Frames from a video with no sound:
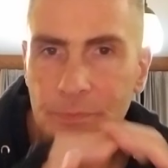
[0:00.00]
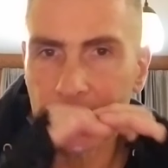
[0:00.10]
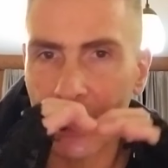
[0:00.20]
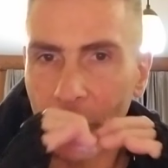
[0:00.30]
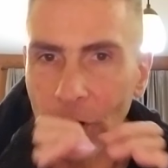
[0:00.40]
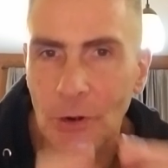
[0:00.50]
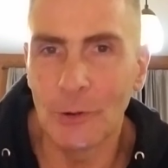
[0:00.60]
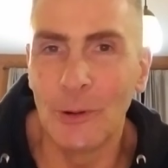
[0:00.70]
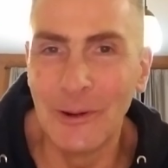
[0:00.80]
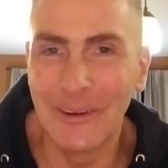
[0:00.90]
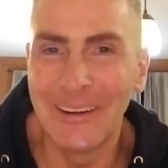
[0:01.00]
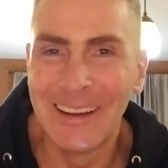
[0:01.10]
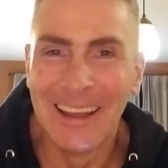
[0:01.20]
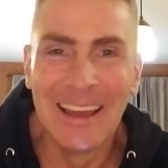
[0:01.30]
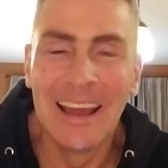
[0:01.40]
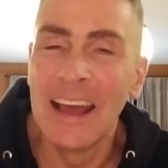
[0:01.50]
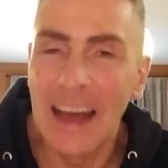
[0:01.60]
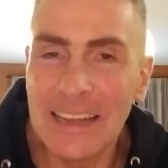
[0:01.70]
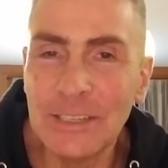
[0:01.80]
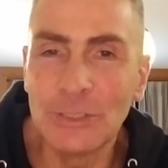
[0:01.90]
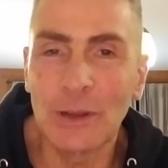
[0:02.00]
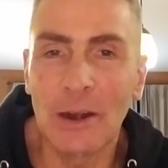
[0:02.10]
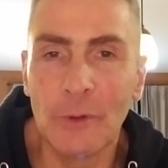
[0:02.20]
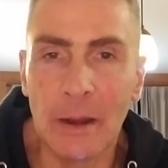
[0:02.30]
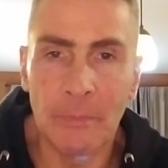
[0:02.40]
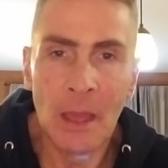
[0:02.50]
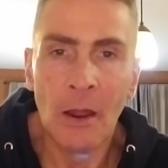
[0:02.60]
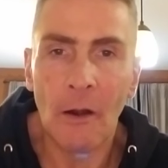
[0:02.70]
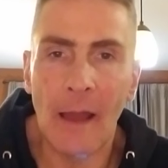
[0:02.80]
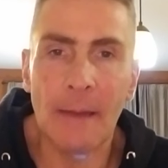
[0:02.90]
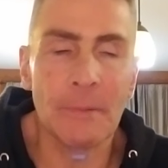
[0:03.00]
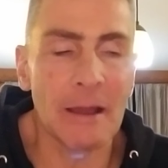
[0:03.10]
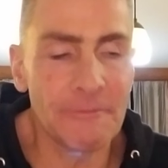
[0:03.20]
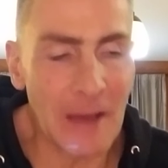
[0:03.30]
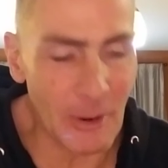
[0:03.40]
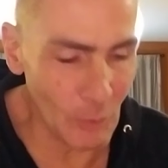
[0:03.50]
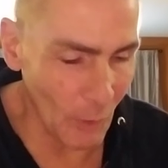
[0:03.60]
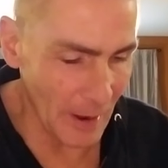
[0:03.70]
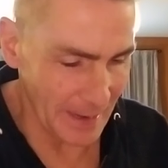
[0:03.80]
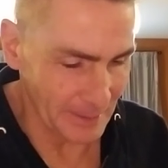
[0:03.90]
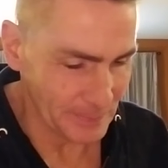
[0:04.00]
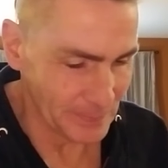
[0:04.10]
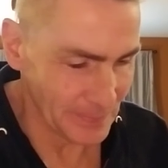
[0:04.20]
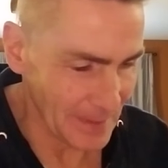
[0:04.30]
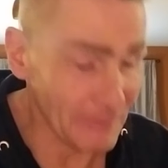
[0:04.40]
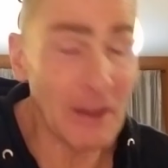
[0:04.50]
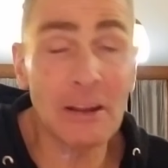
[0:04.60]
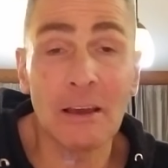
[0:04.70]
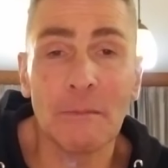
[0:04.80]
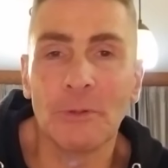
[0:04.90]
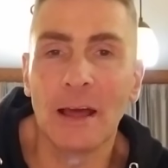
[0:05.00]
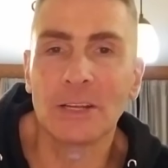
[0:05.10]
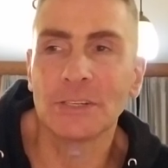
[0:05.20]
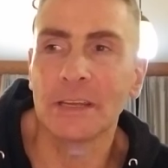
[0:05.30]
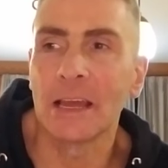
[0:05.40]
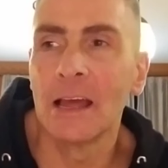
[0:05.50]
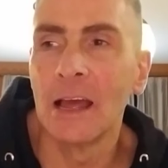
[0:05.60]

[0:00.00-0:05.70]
heart or I do try to read them. All right, but I found one. I found a couple, actually.